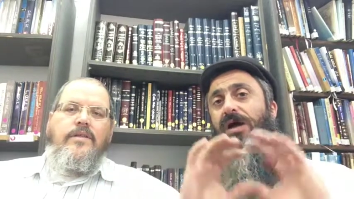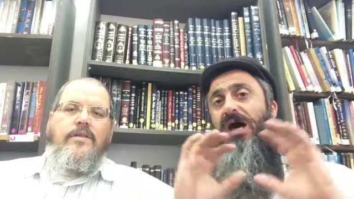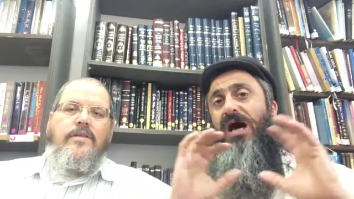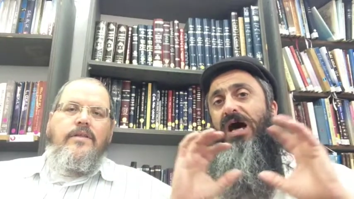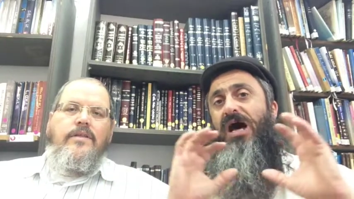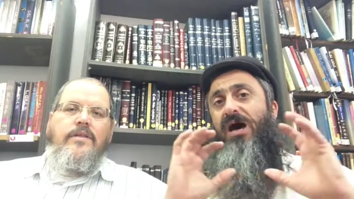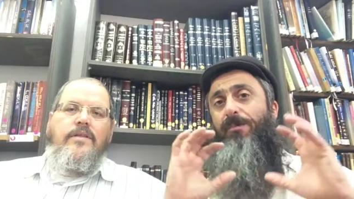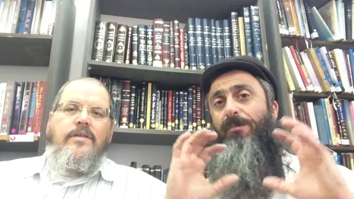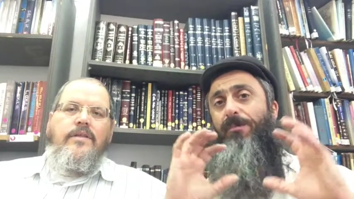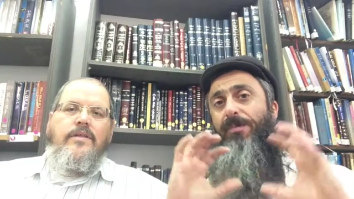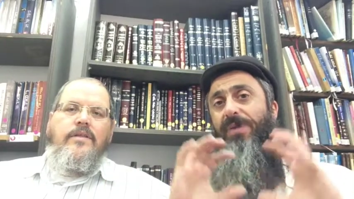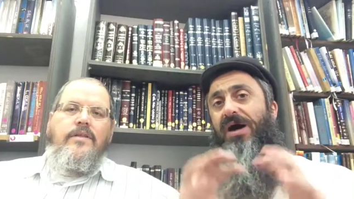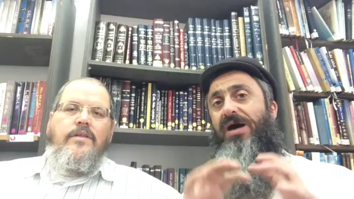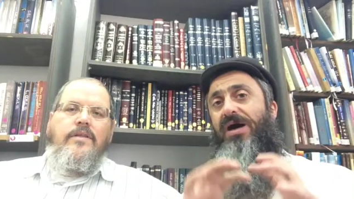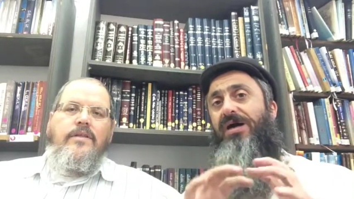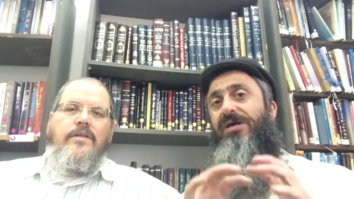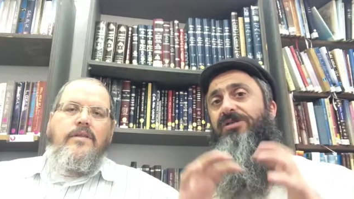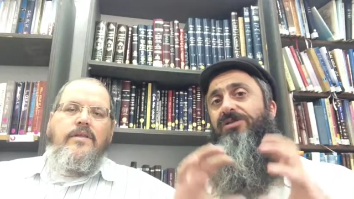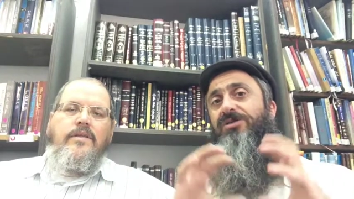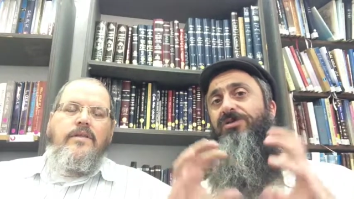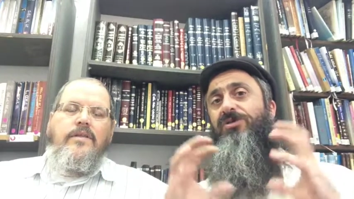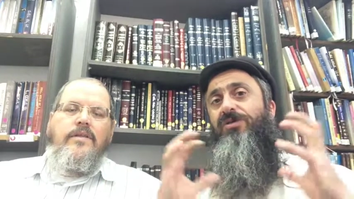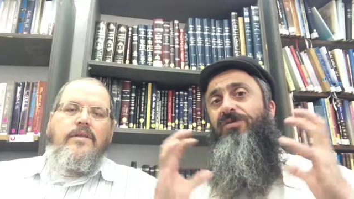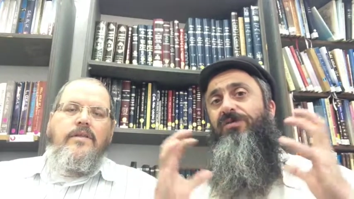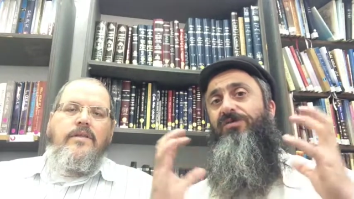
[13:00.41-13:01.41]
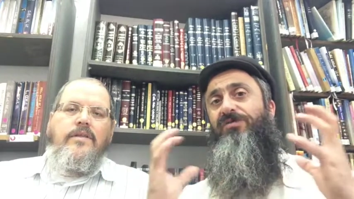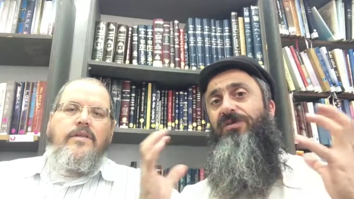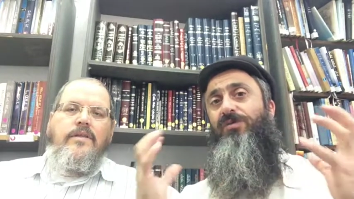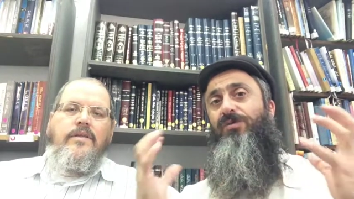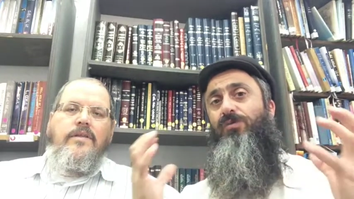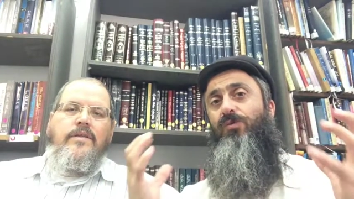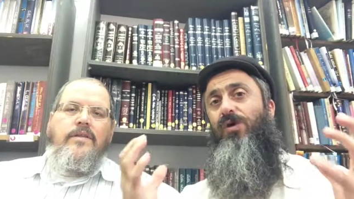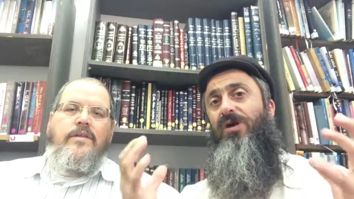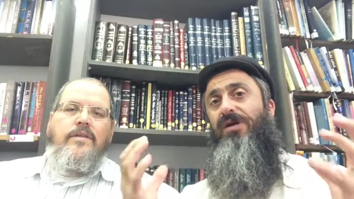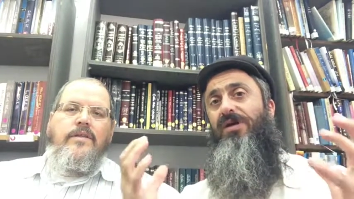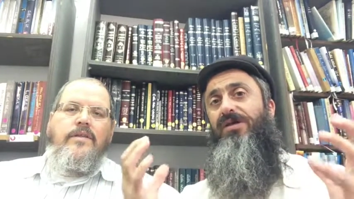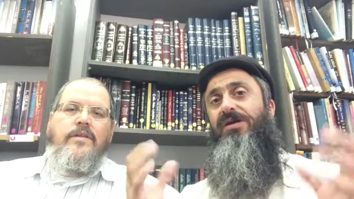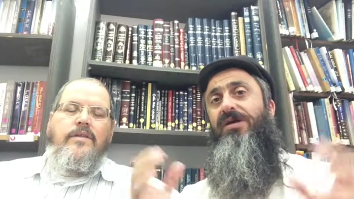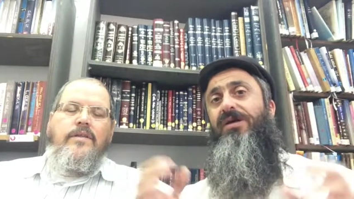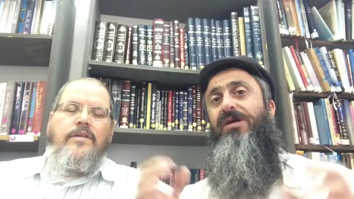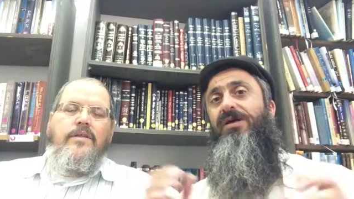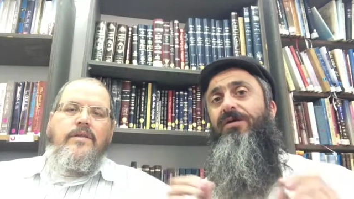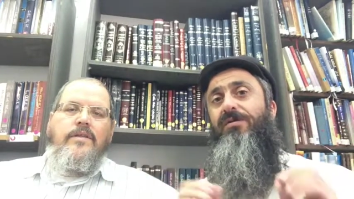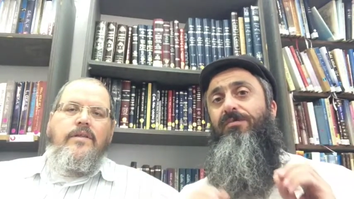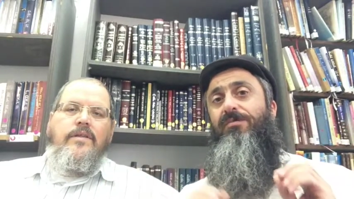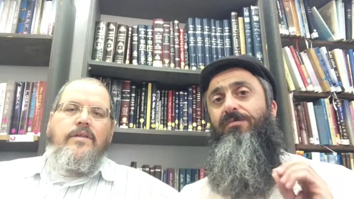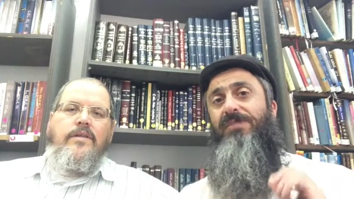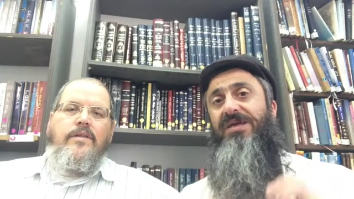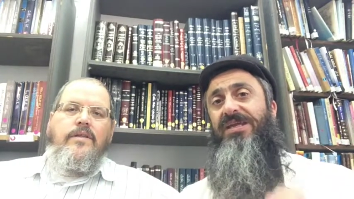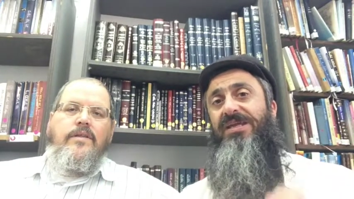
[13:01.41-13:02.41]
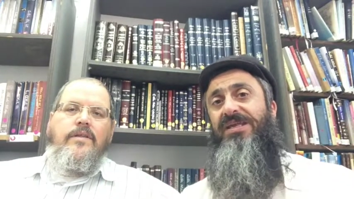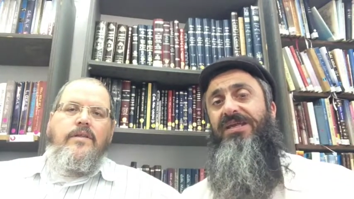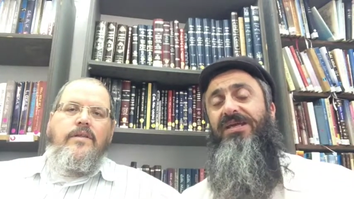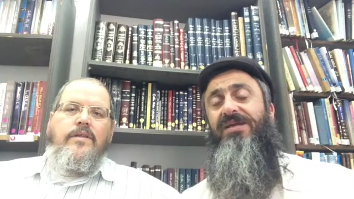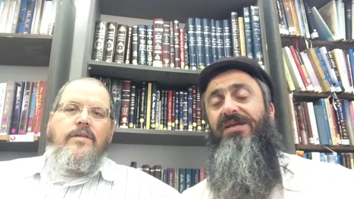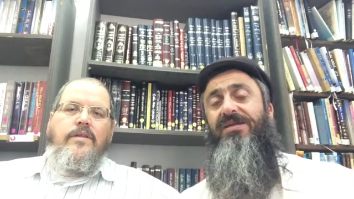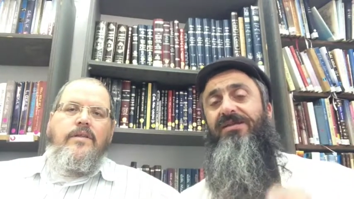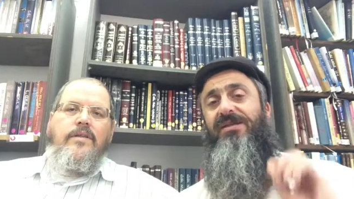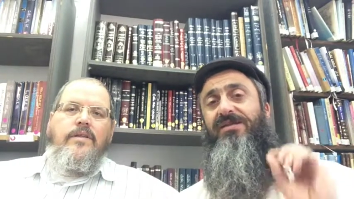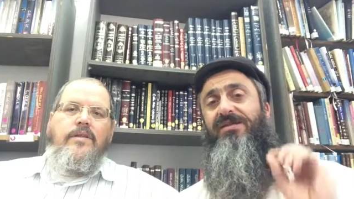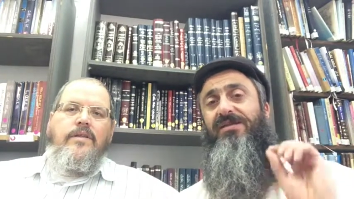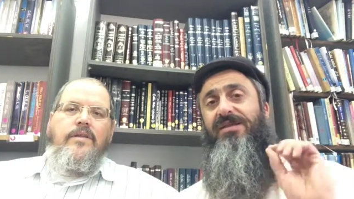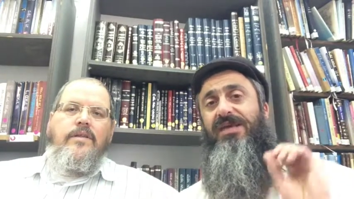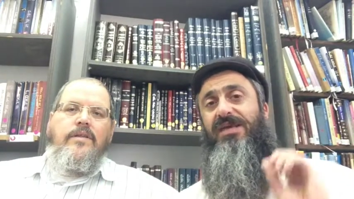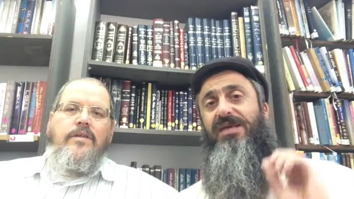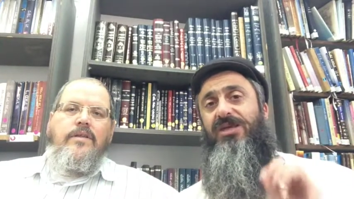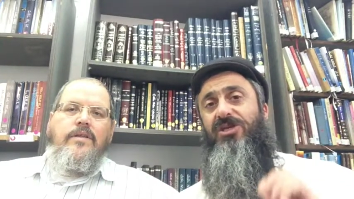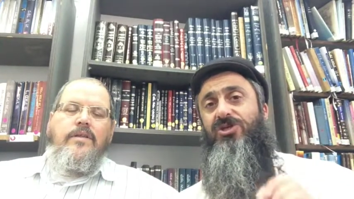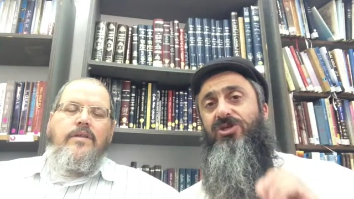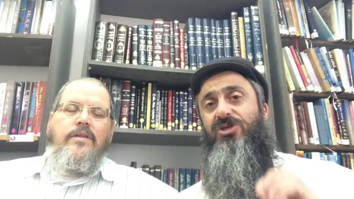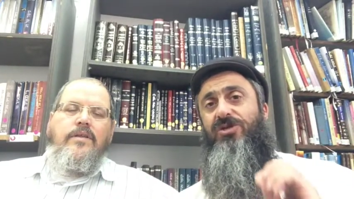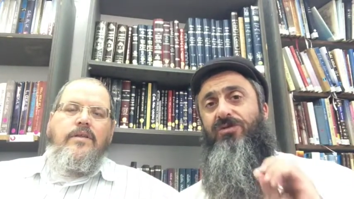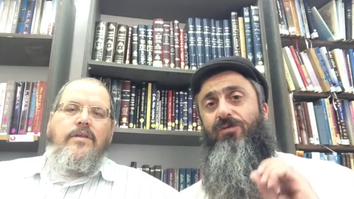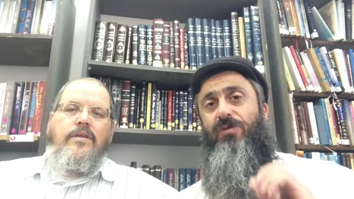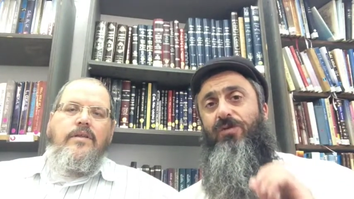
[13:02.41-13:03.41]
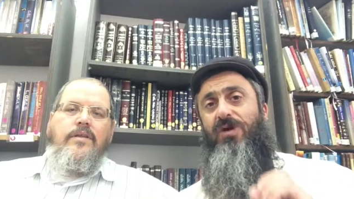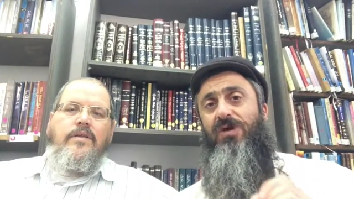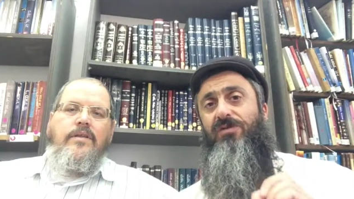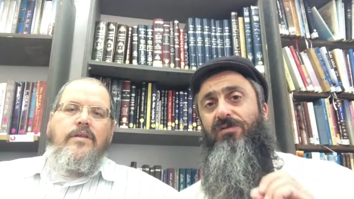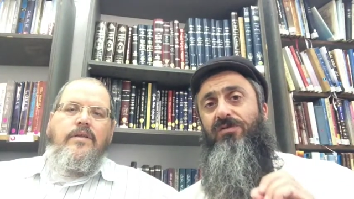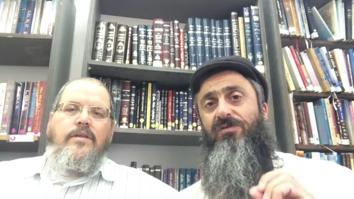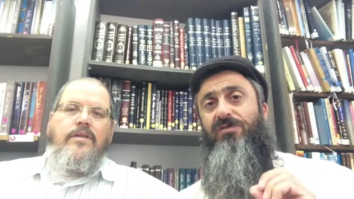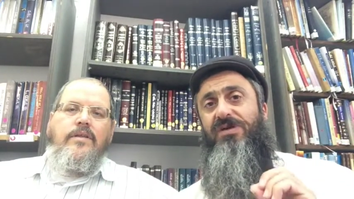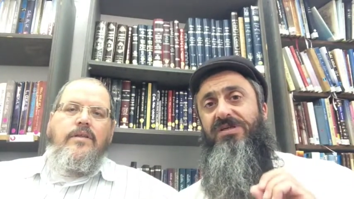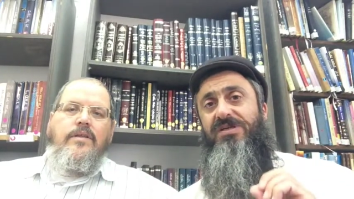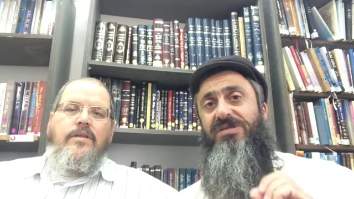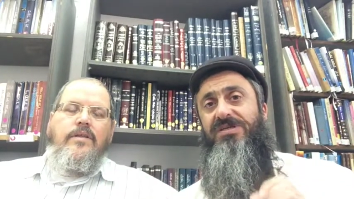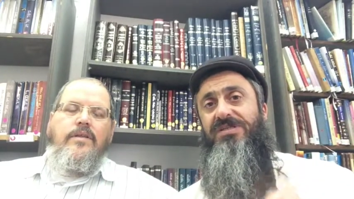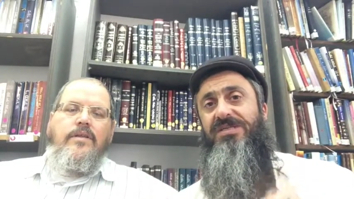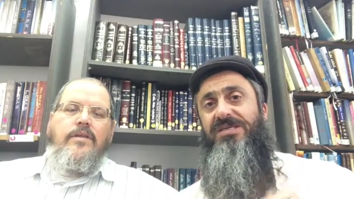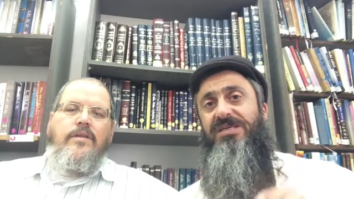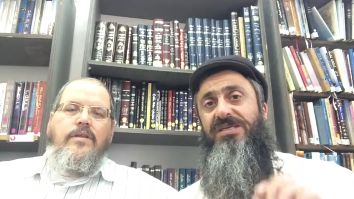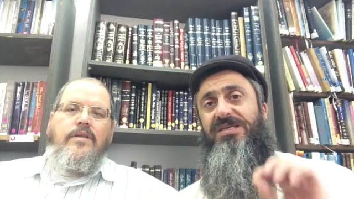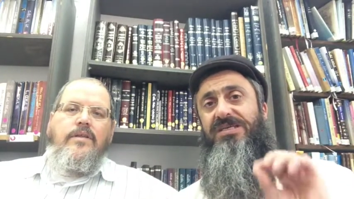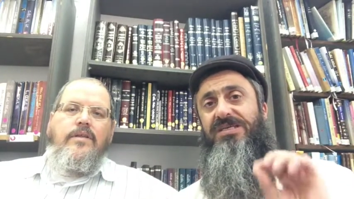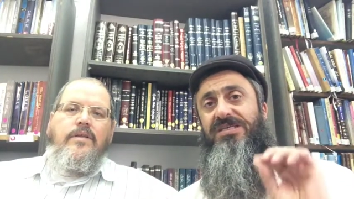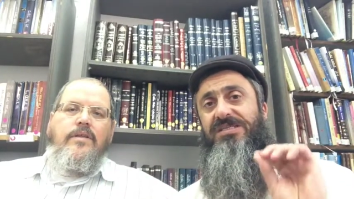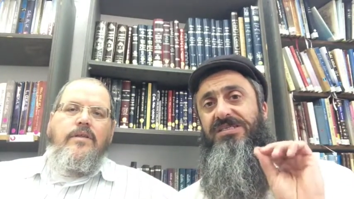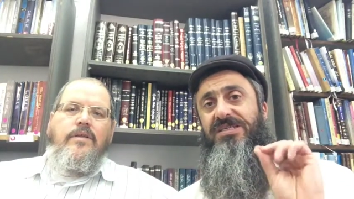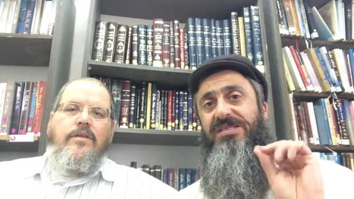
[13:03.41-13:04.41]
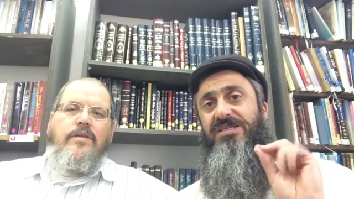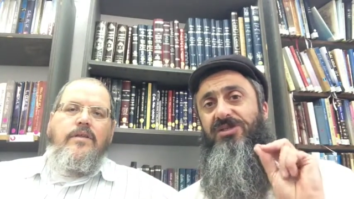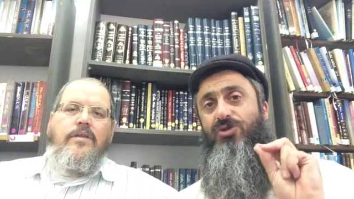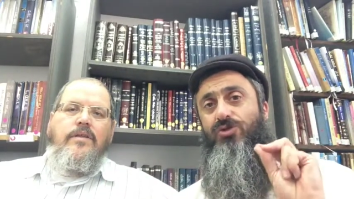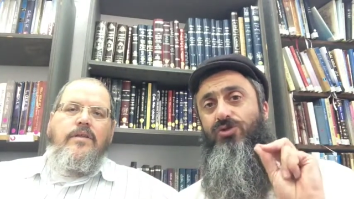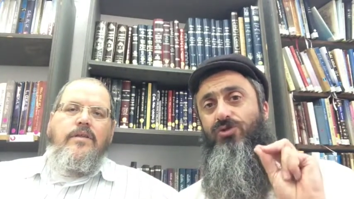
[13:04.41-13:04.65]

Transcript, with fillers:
Speaker 1: a part of the one meaning that each and one of us is a